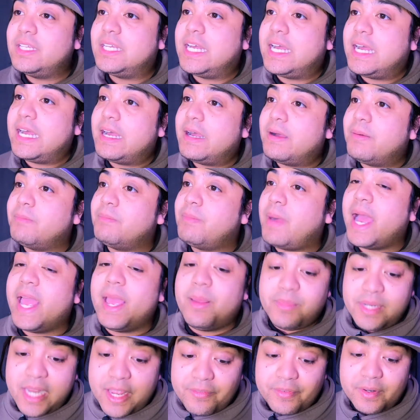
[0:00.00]
I
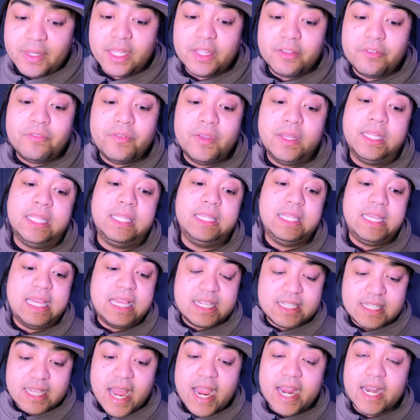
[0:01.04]
am definitely feeling the
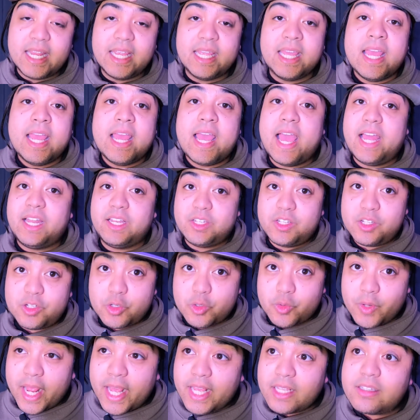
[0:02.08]
anxiety and
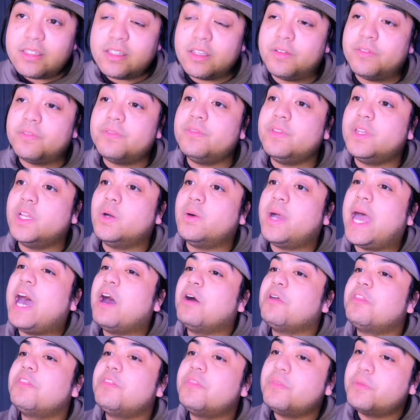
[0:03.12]
stress of,
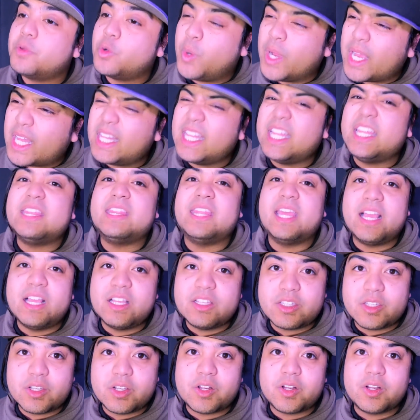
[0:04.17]
how quickly
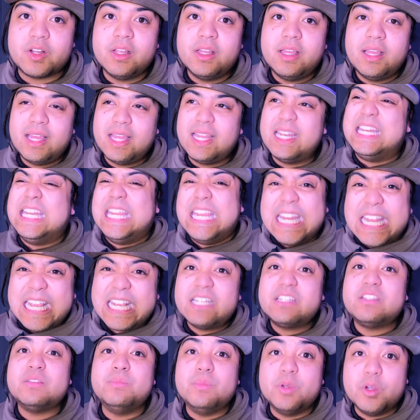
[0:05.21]
things are
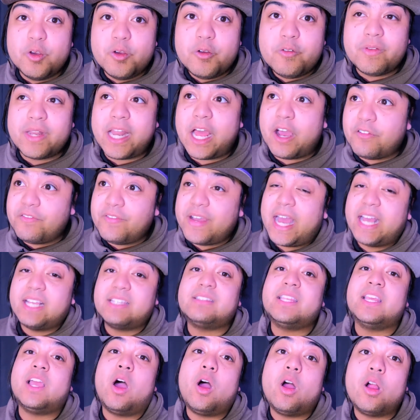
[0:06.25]
needing to move and how
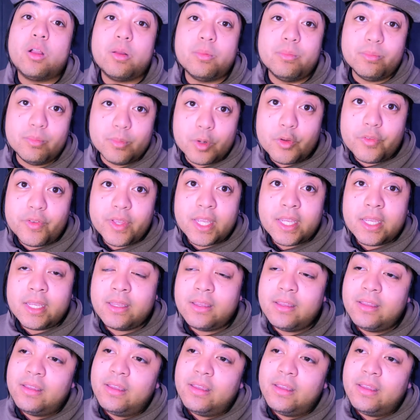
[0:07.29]
fast they are moving.